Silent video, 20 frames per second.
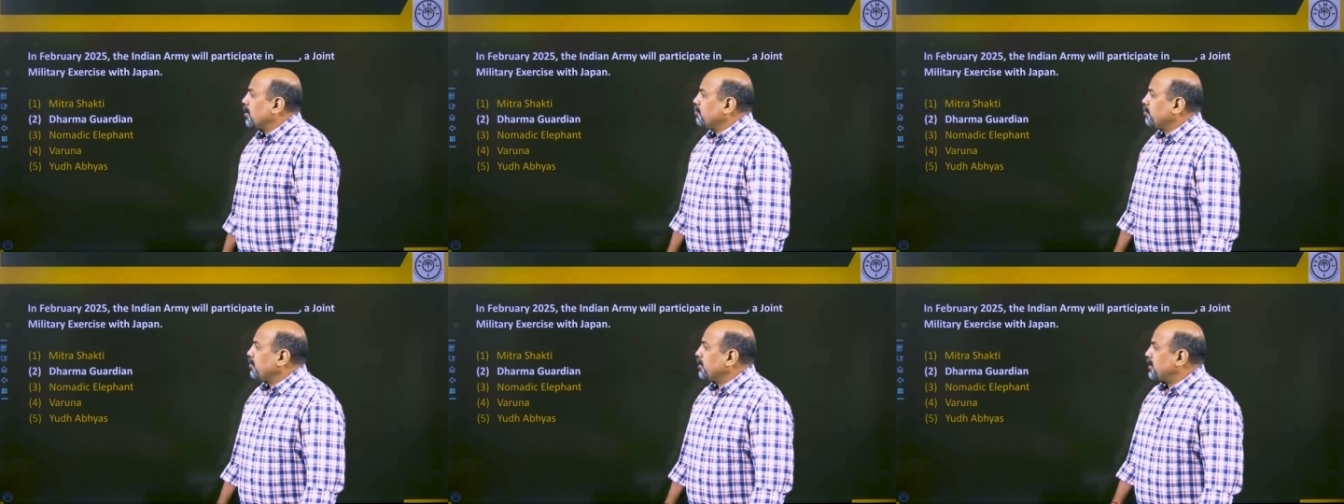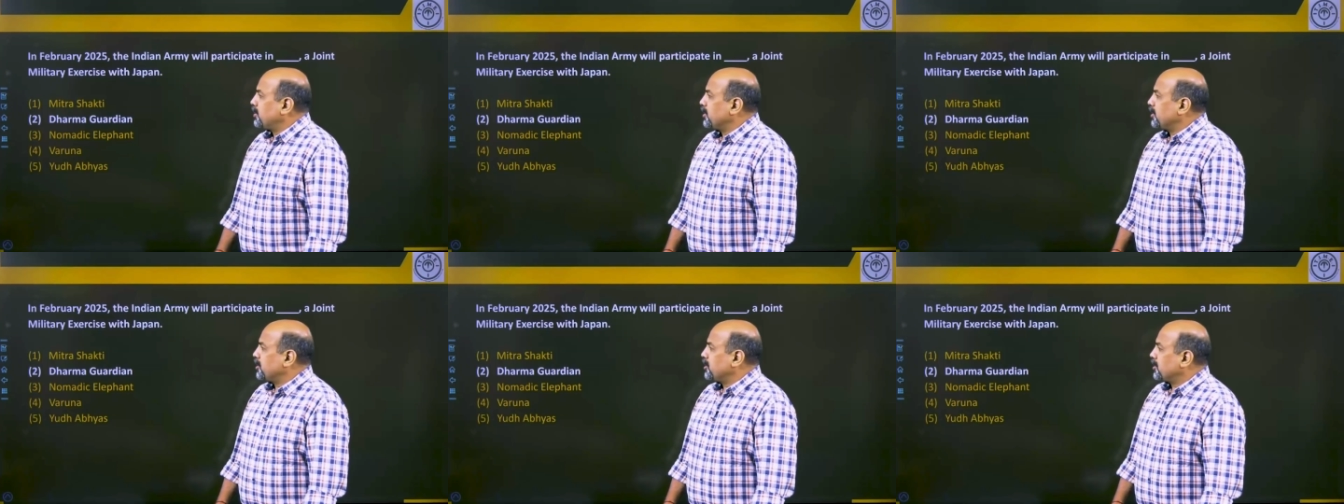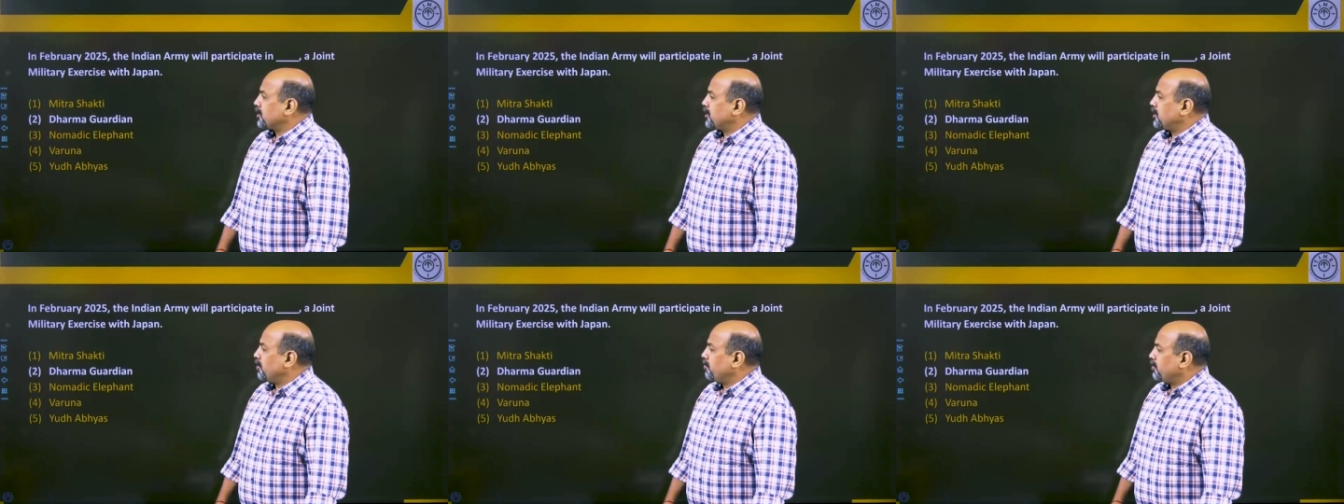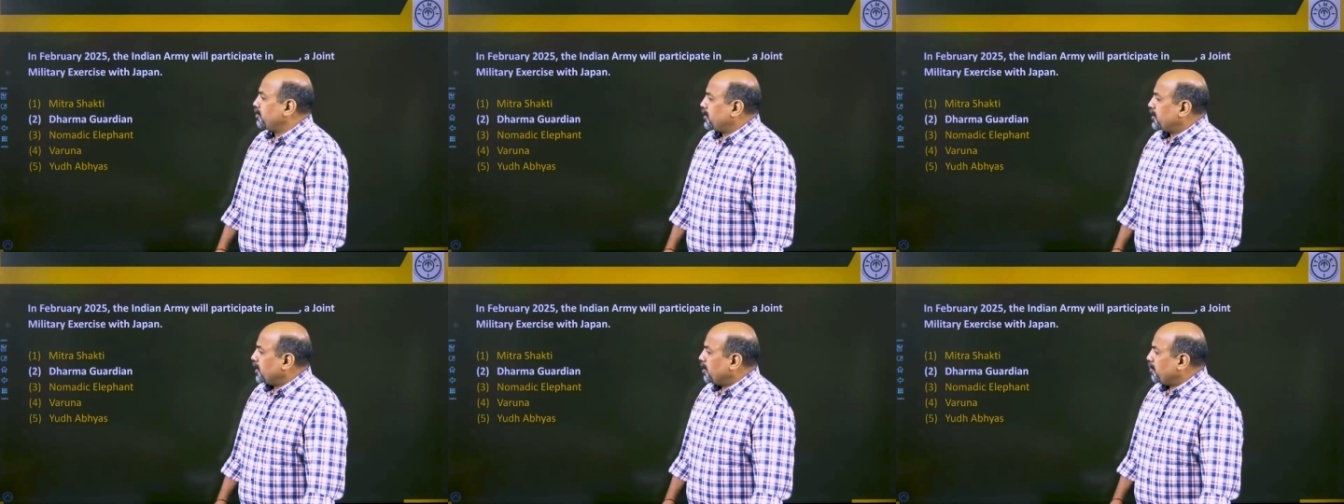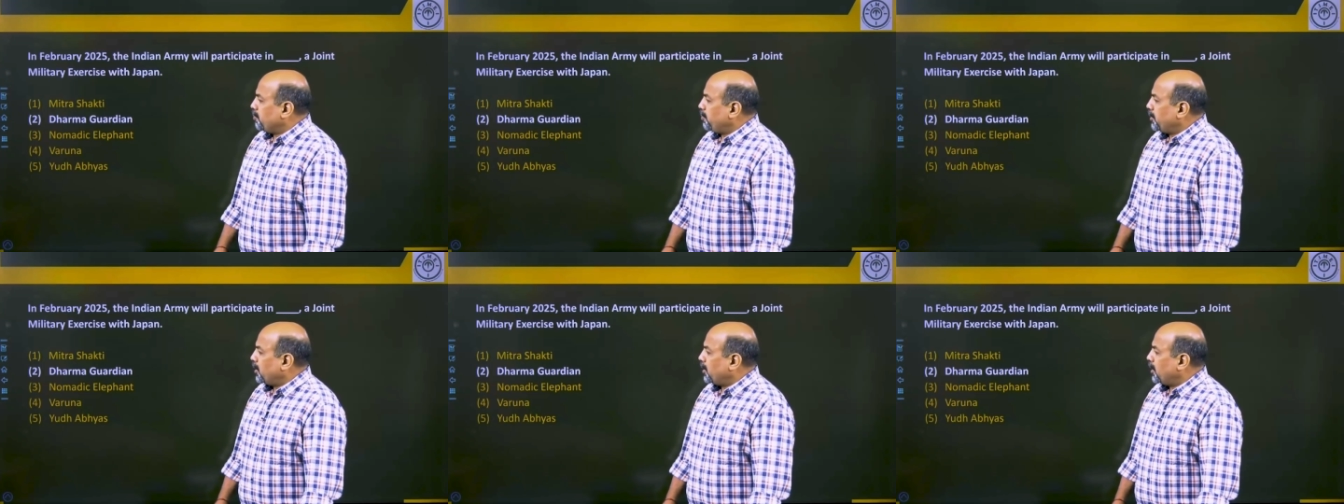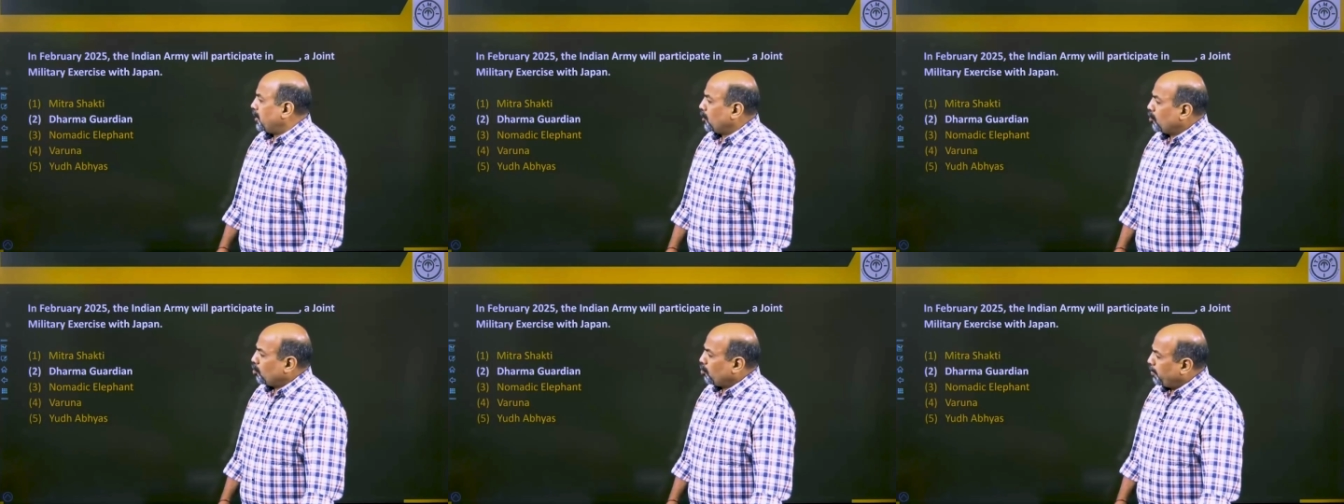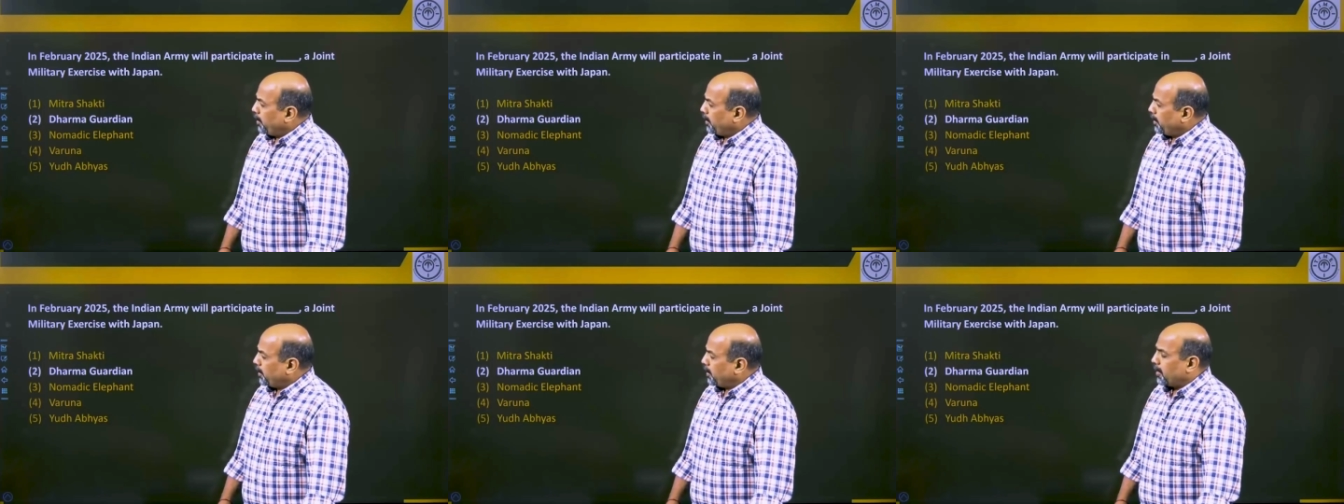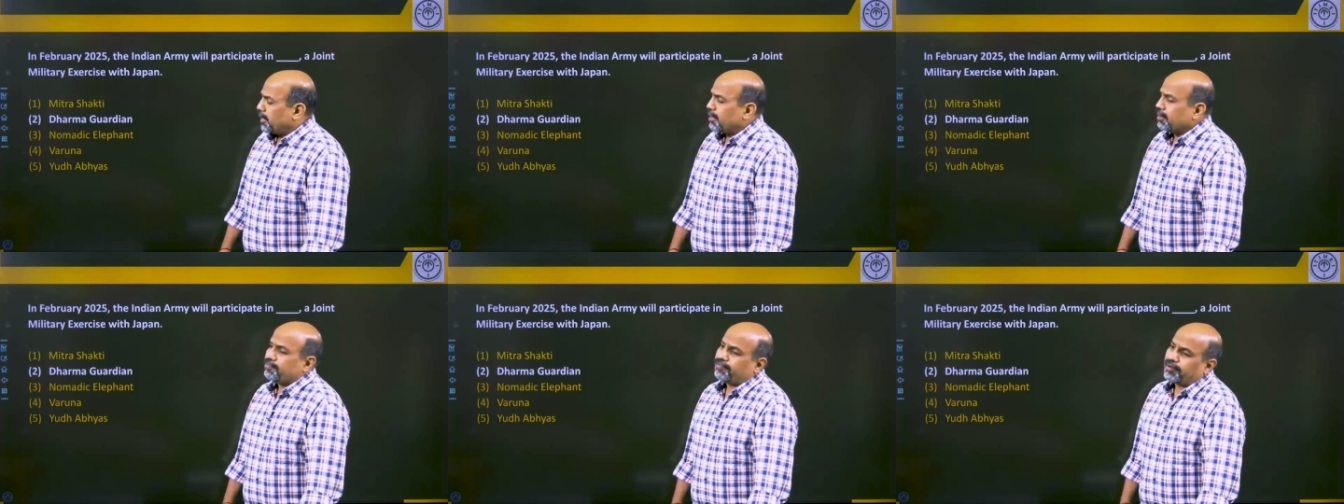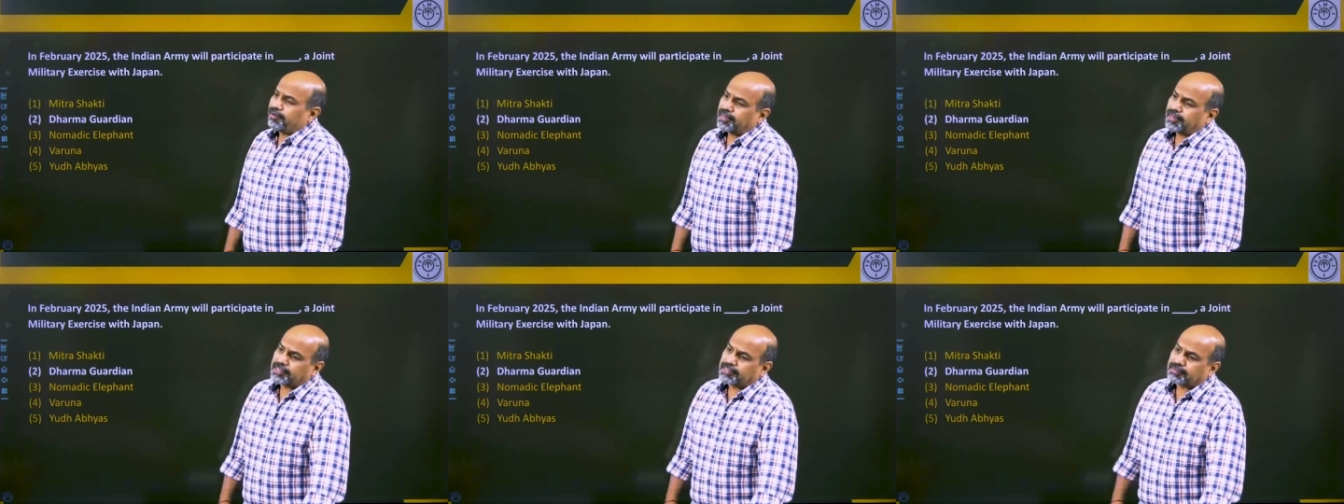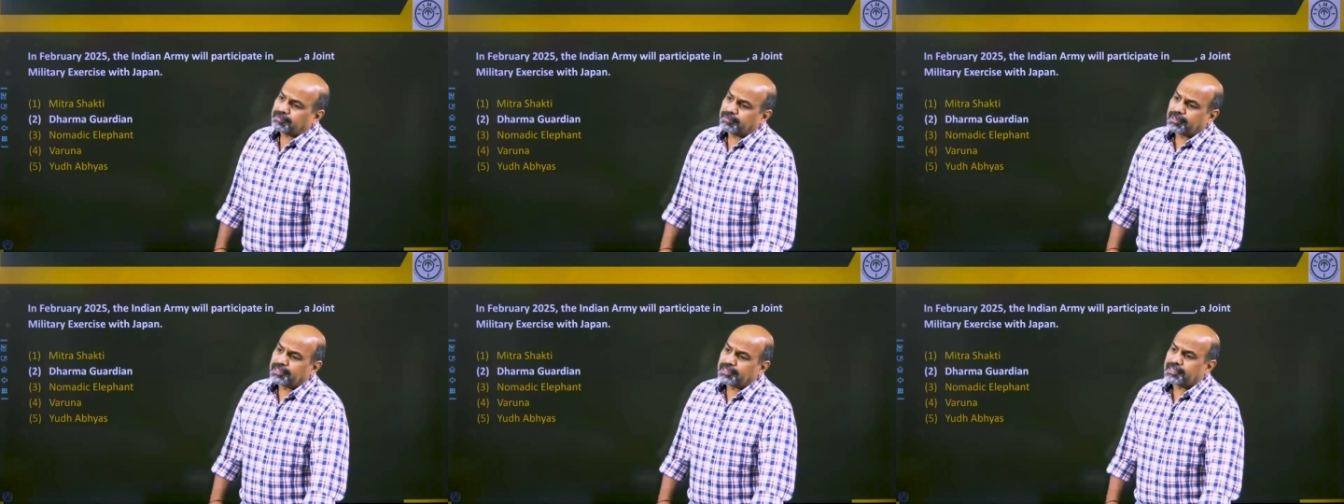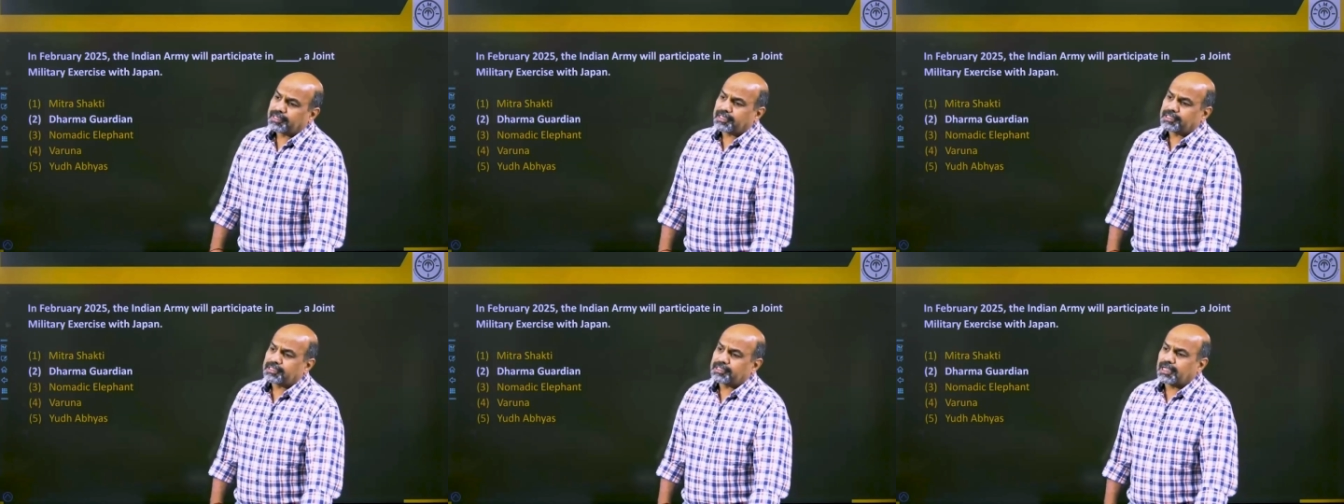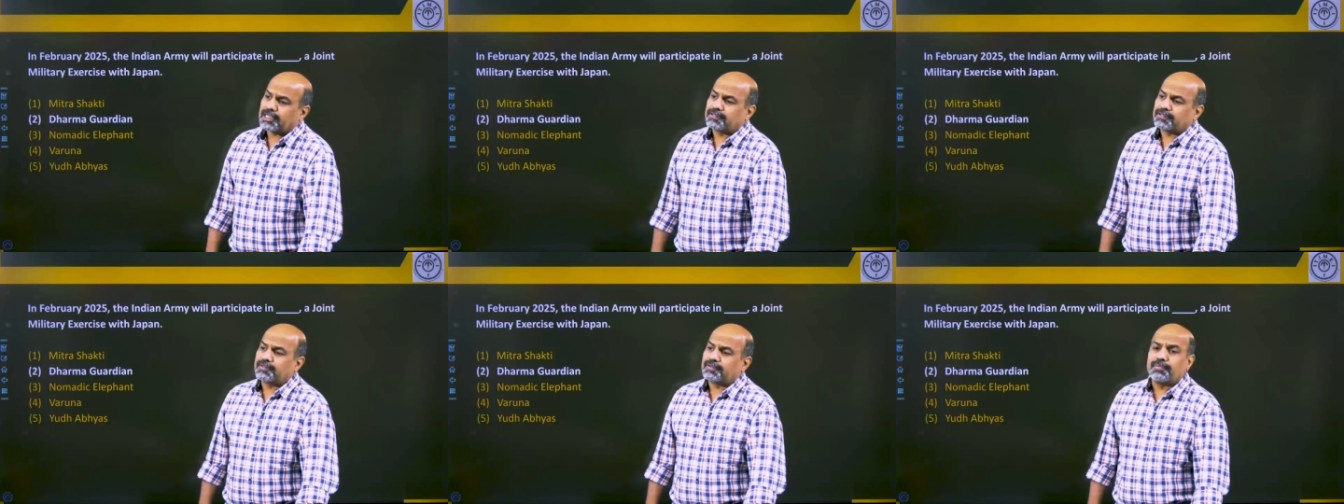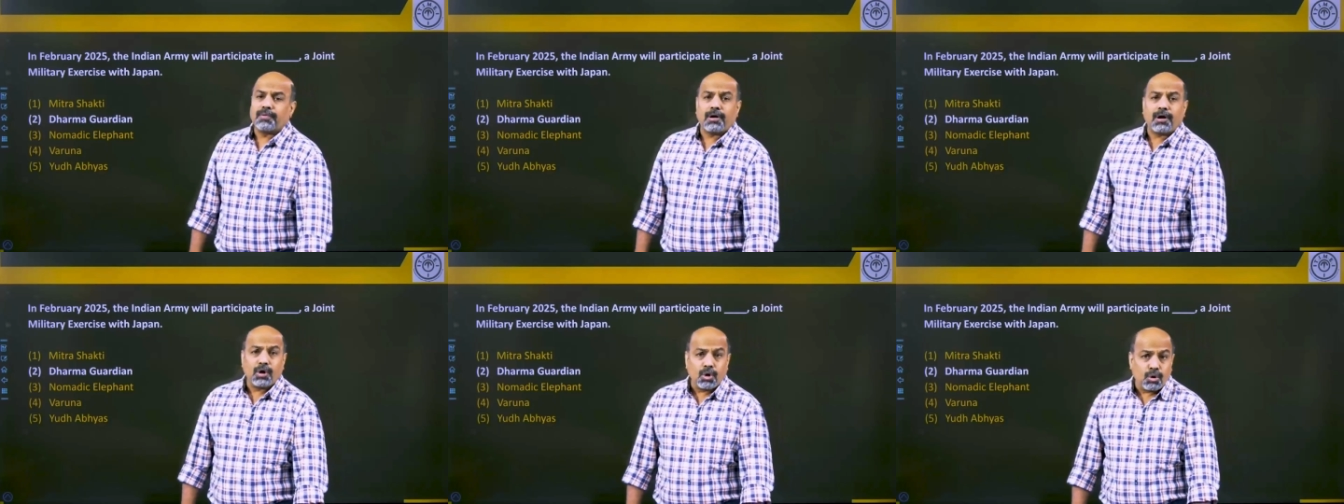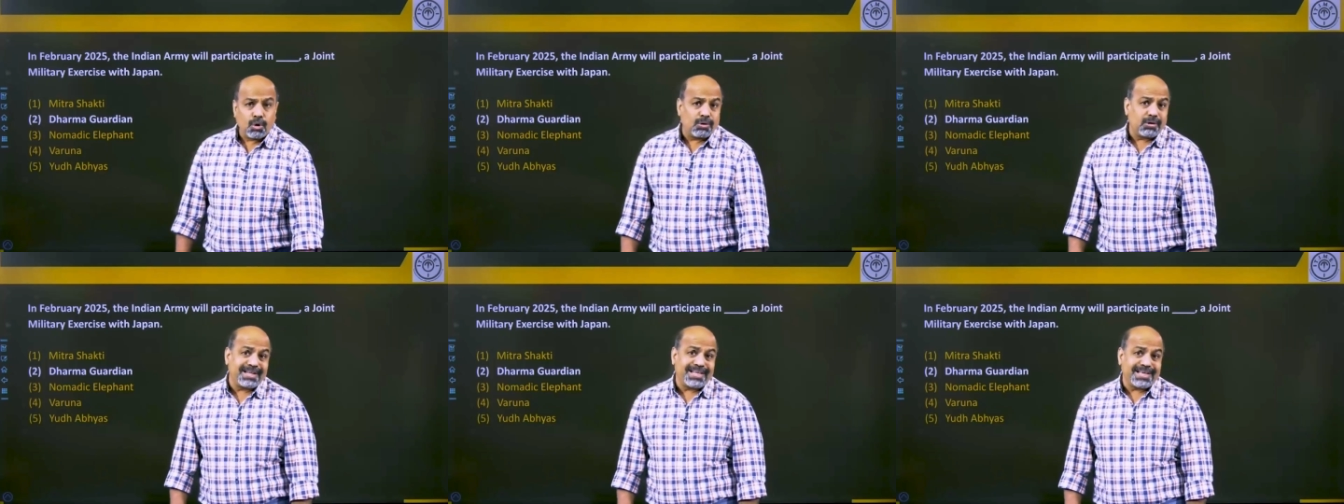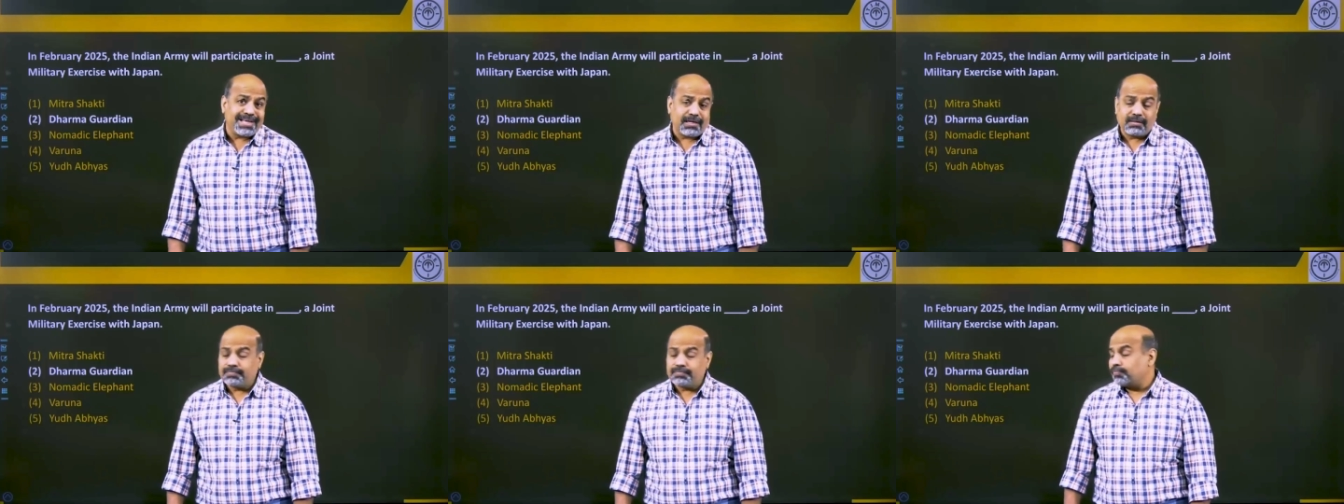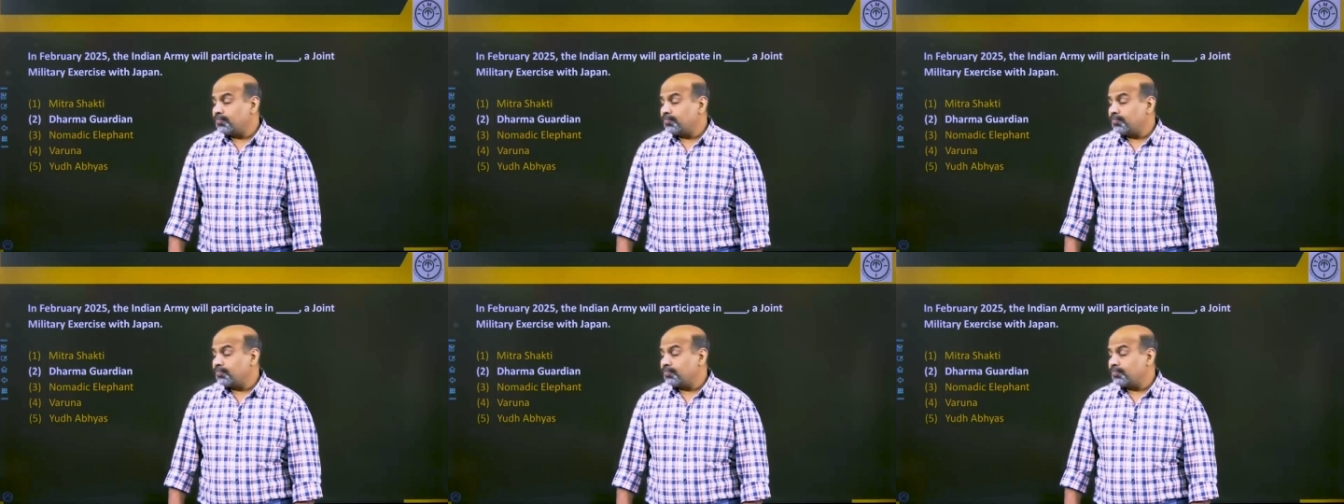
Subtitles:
Mitra Shakti with Nepal, nomadic elephant is a military exercise with Mongolia.